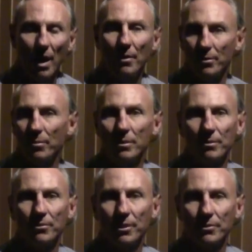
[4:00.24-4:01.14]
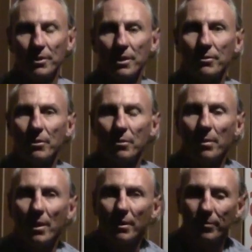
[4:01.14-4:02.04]
how the room is such an integral
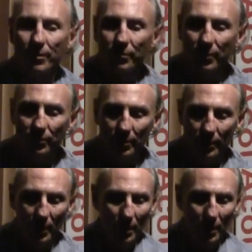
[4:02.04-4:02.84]
part of the system.